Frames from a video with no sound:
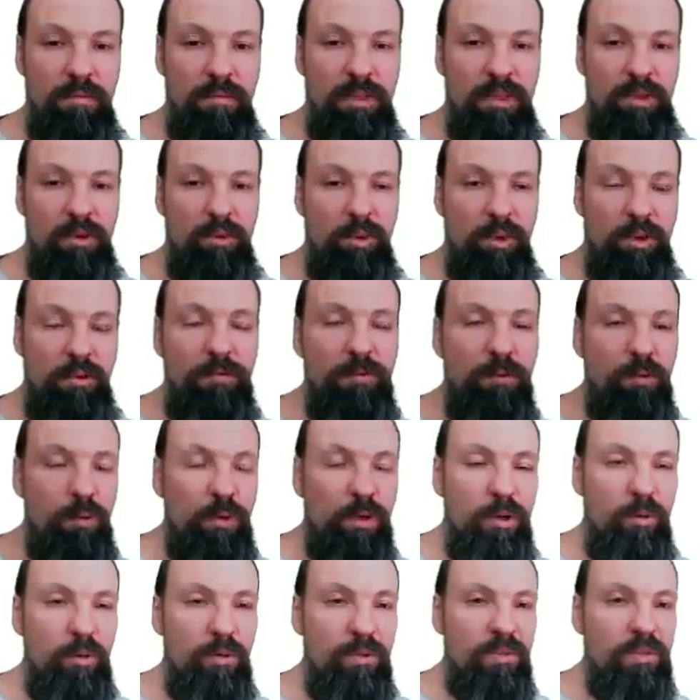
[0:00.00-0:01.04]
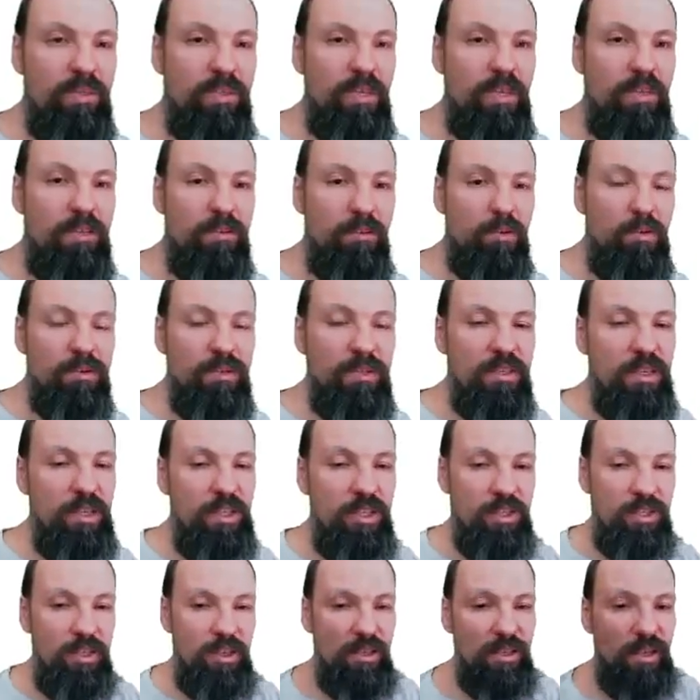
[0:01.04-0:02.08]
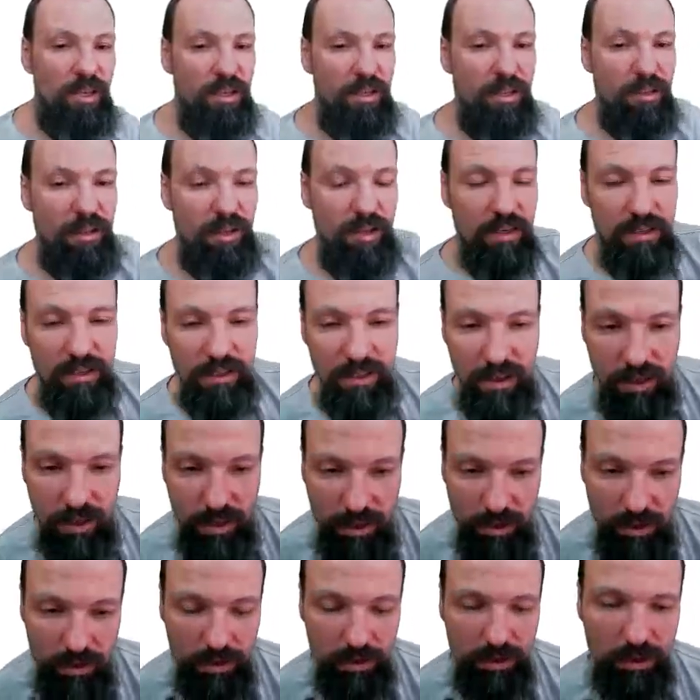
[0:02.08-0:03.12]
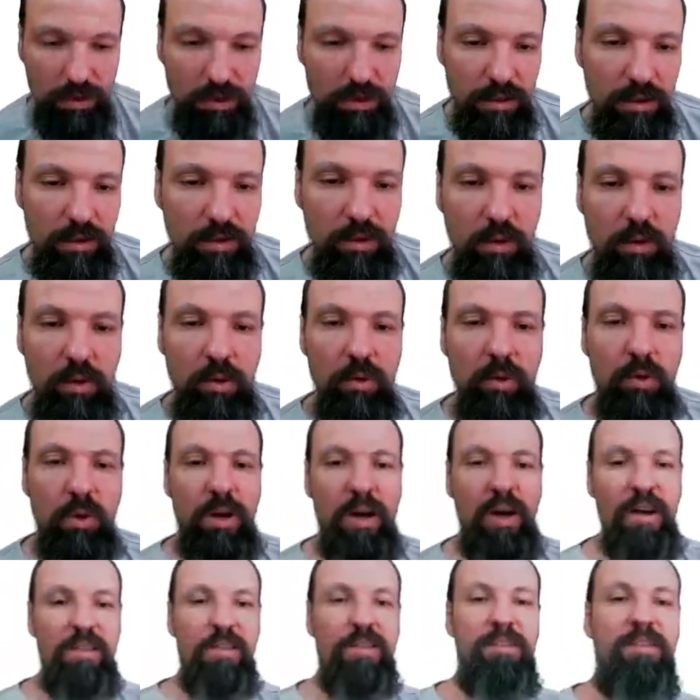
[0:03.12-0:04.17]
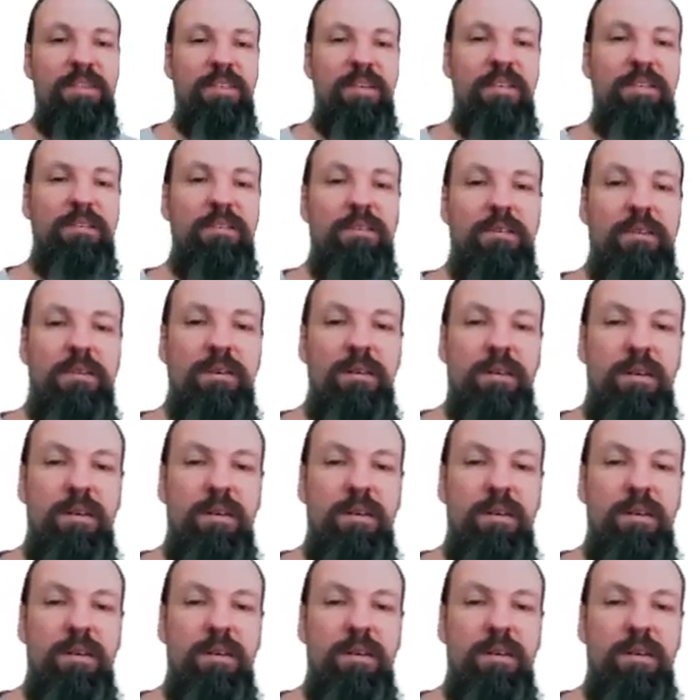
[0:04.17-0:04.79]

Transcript: So if you work with non-stationary data, there's all other sets